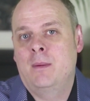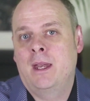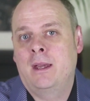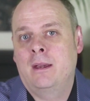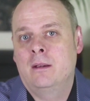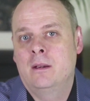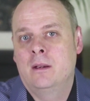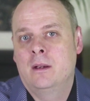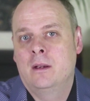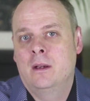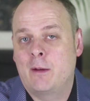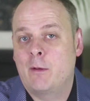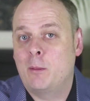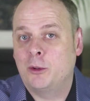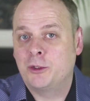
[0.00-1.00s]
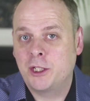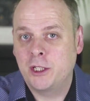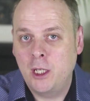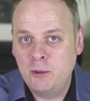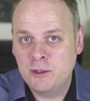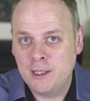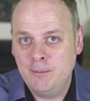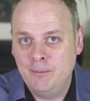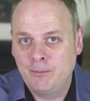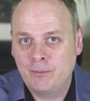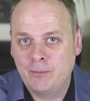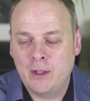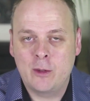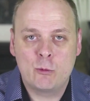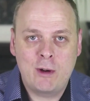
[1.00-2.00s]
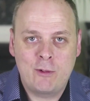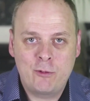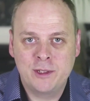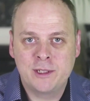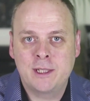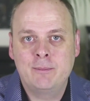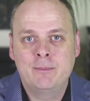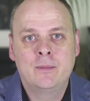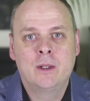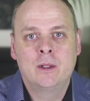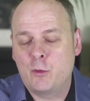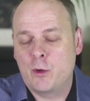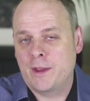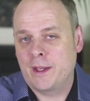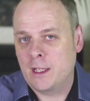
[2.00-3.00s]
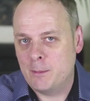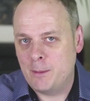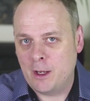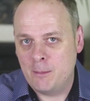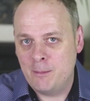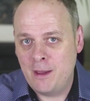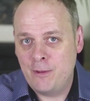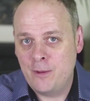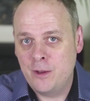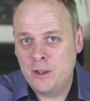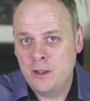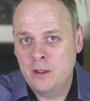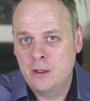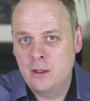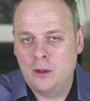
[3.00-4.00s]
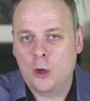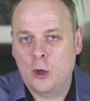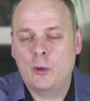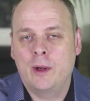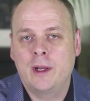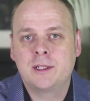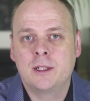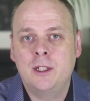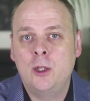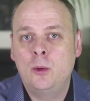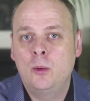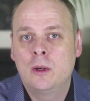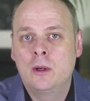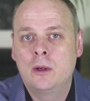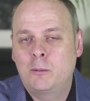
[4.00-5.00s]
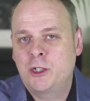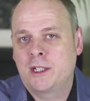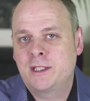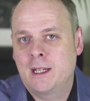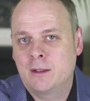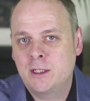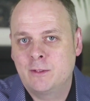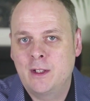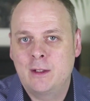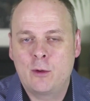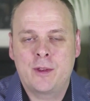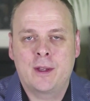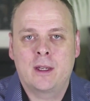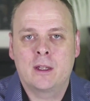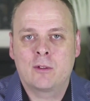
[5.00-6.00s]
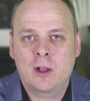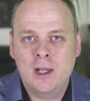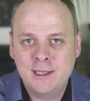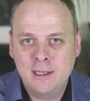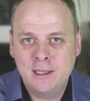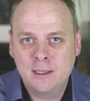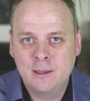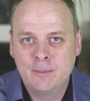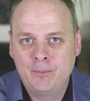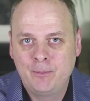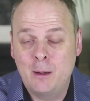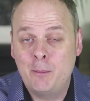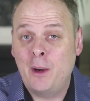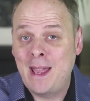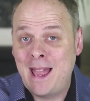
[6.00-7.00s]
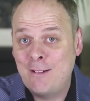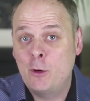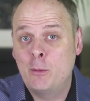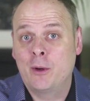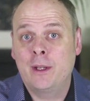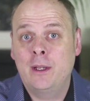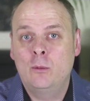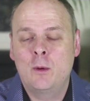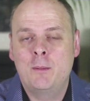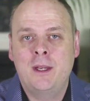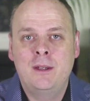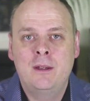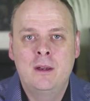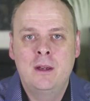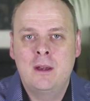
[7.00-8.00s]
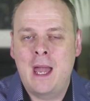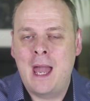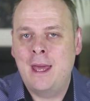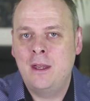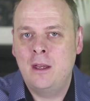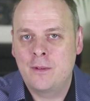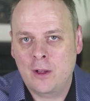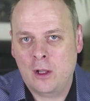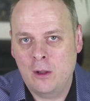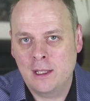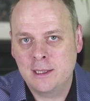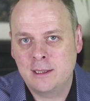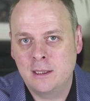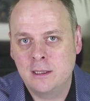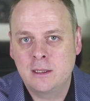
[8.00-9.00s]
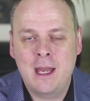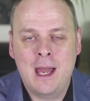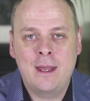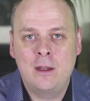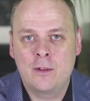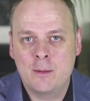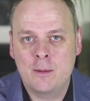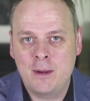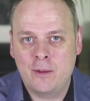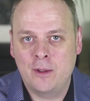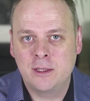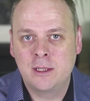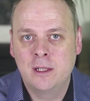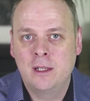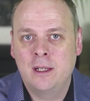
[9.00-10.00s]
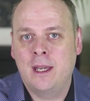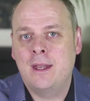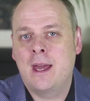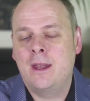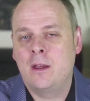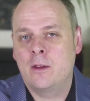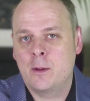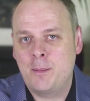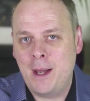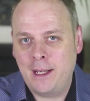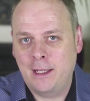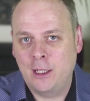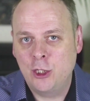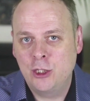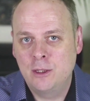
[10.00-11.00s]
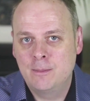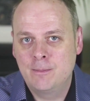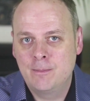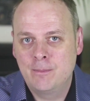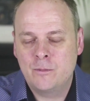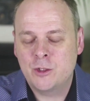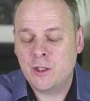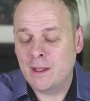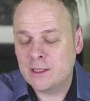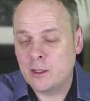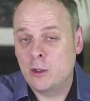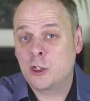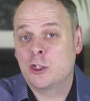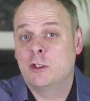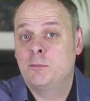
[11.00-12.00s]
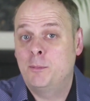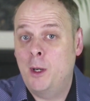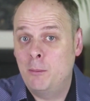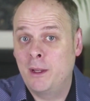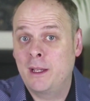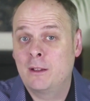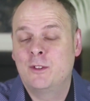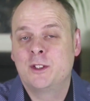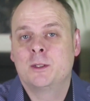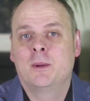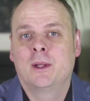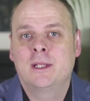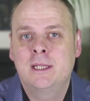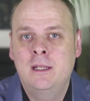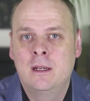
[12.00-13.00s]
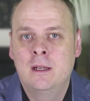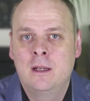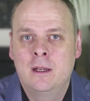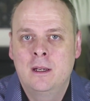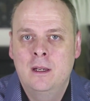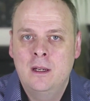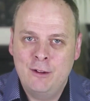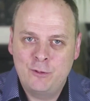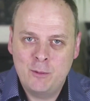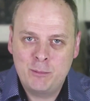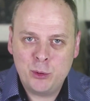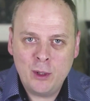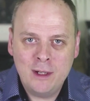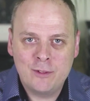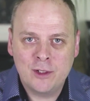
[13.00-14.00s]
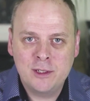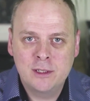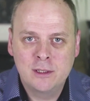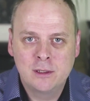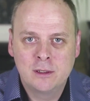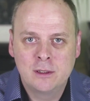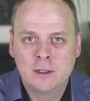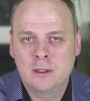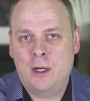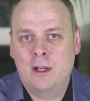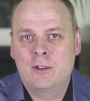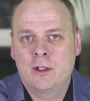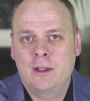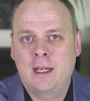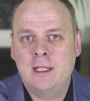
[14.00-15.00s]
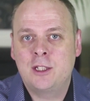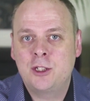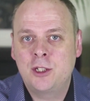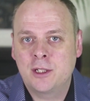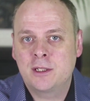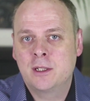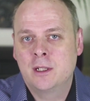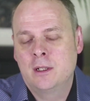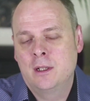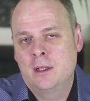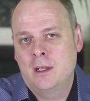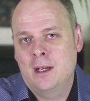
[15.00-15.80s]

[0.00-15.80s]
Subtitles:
meaning they're able to use it, either reference it if we're thinking about a method, or create a new object out of it if we're thinking of classes. And by everybody, we mean any other classes, any other methods in any other package. So that's the notion of public visibility. And for private, private is just